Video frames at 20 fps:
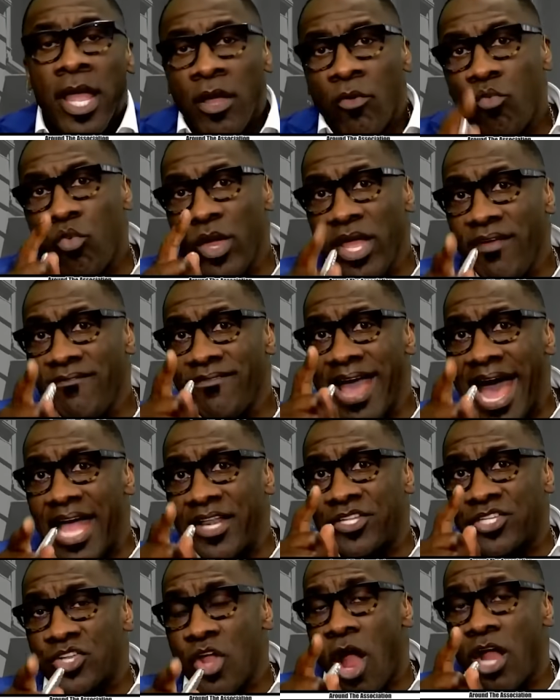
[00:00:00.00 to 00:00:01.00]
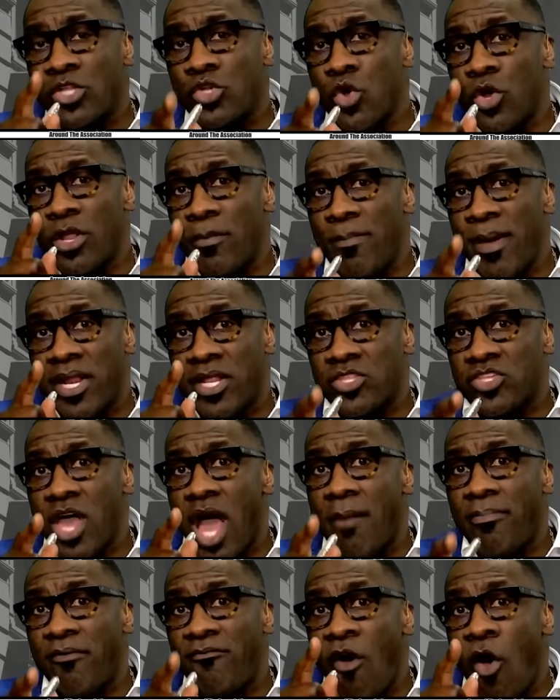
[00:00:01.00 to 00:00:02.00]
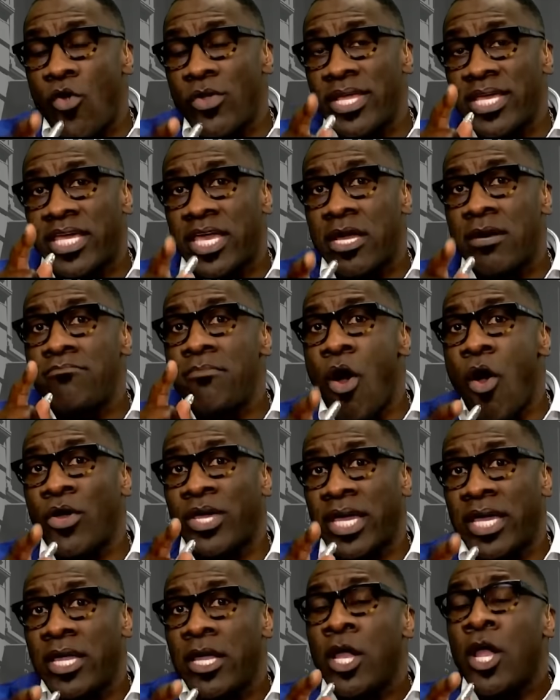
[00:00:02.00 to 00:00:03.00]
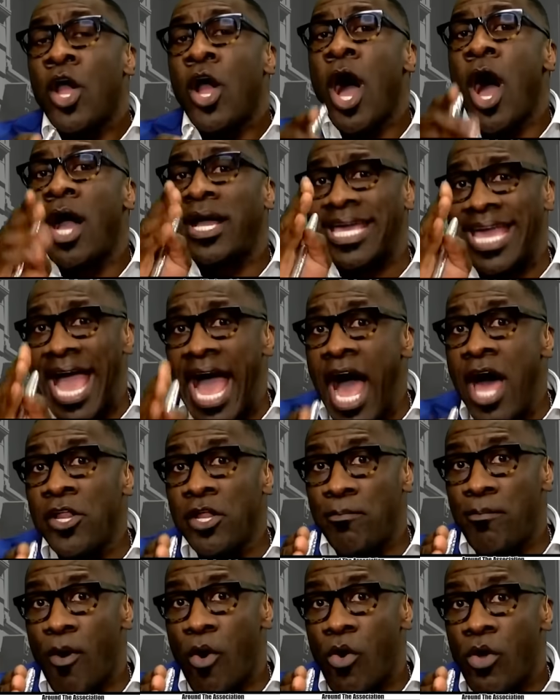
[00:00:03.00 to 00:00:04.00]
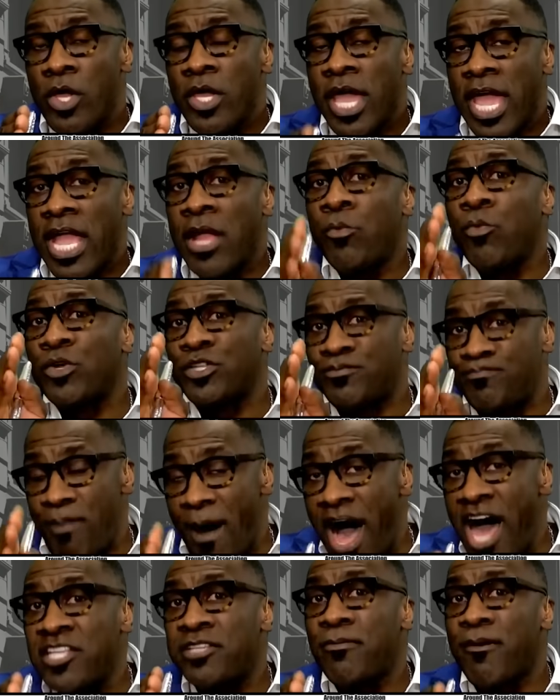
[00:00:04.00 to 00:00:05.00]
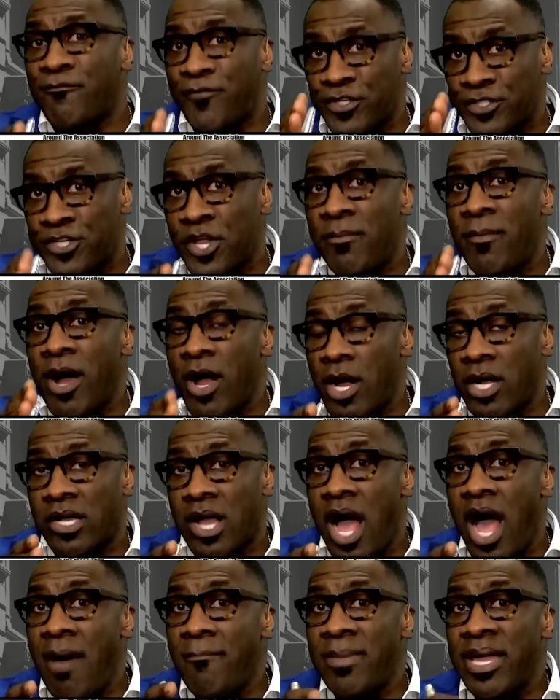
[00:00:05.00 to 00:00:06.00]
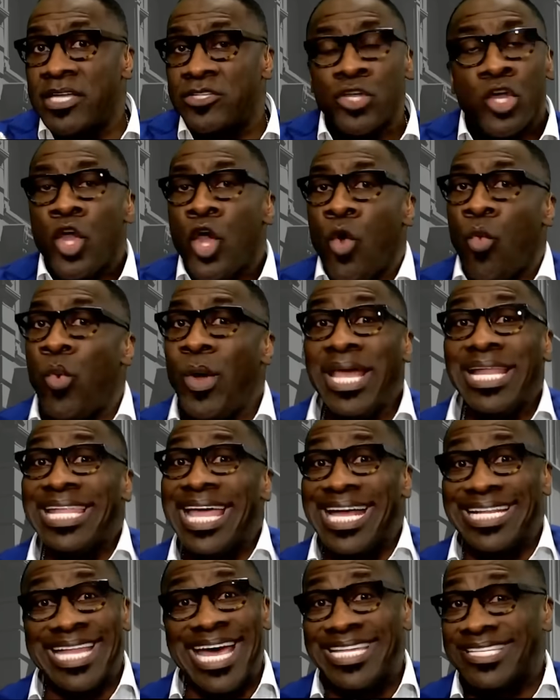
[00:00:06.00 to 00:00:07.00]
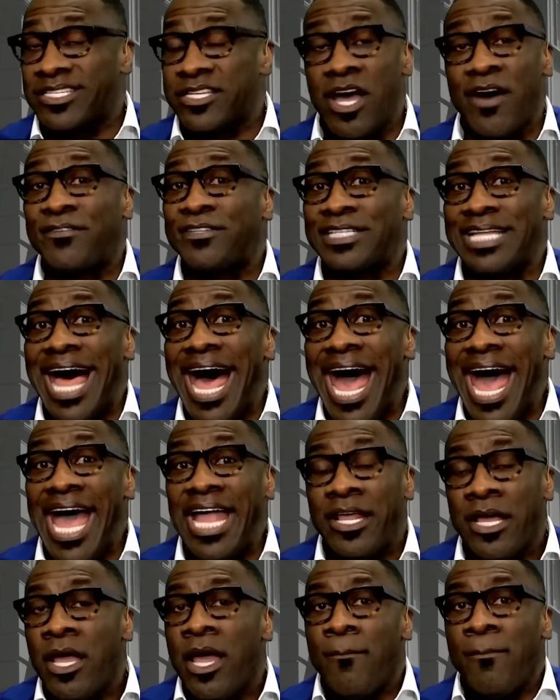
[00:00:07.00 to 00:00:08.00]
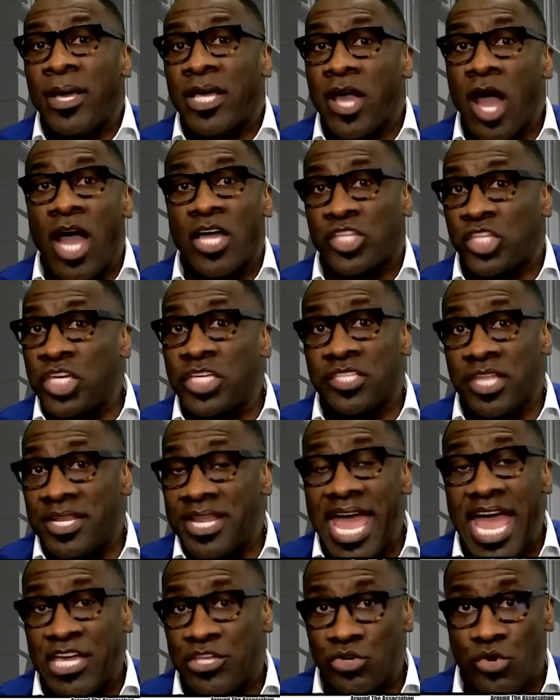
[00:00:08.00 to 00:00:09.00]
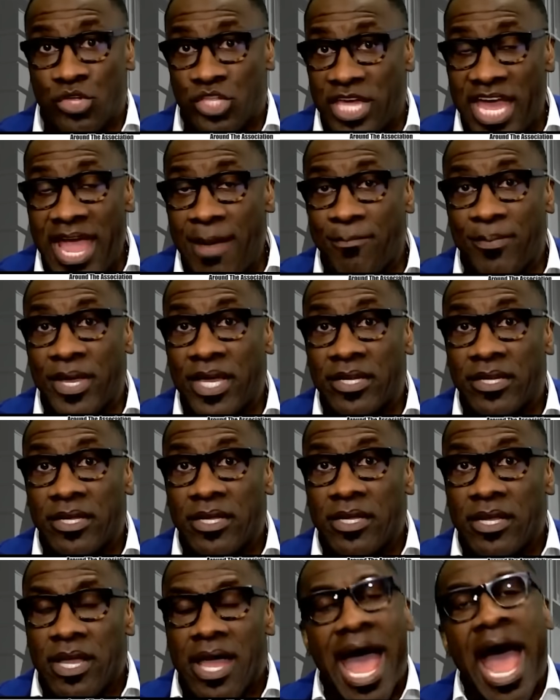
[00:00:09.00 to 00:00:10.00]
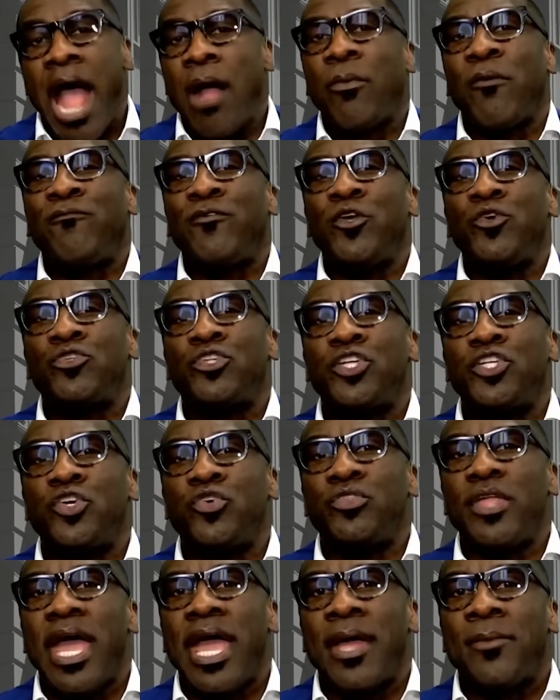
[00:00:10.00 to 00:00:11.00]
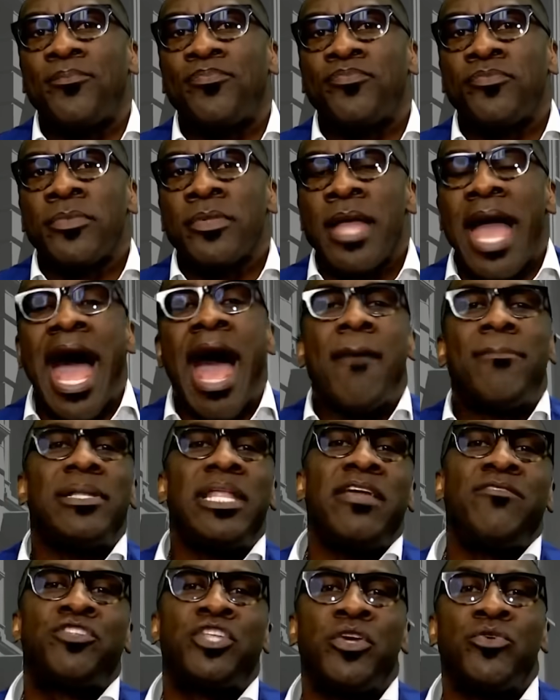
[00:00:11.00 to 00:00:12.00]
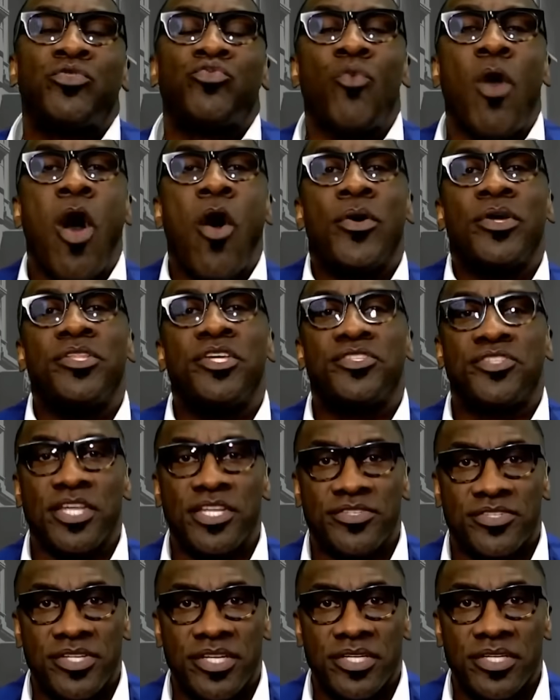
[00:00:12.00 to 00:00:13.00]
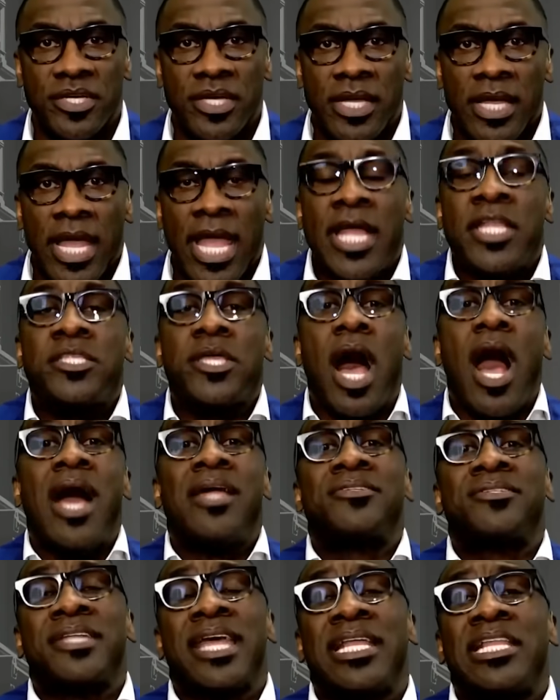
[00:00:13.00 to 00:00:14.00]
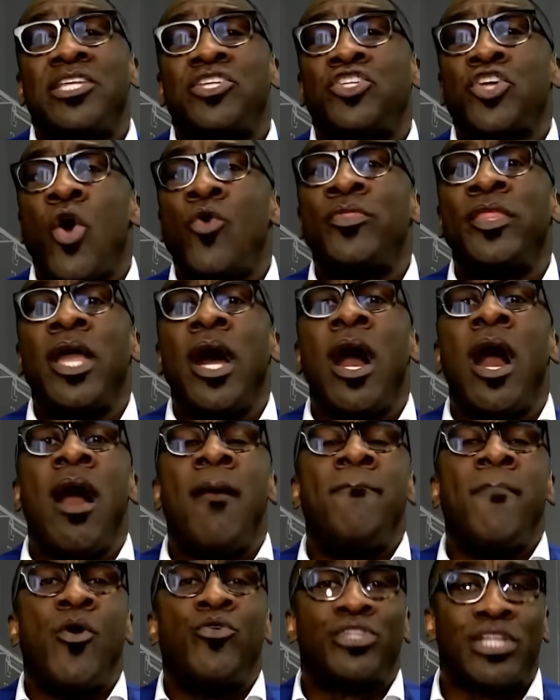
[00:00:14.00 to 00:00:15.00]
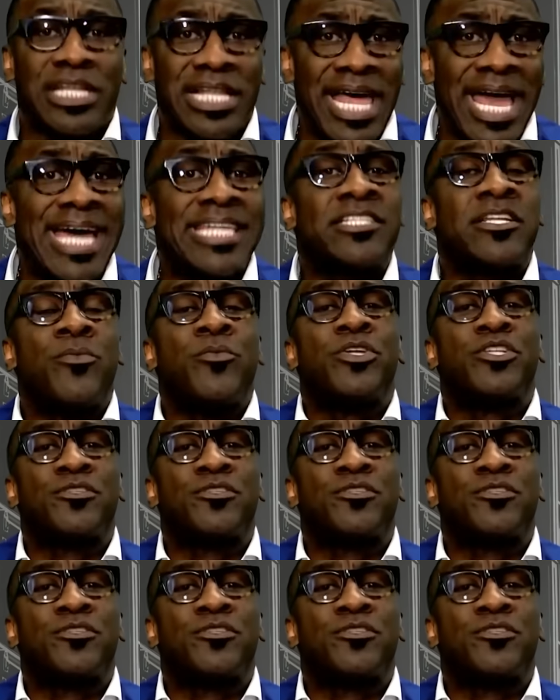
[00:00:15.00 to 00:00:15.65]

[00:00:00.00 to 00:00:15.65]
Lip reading: And we've got to start doing a better job of holding Kim Mulkey accountable and responsible for some of her comments. We let that stuff slide because she's a national champion. I refuse to do that. I believe she was wrong in this instance. And Dawn Staley showed the utmost class and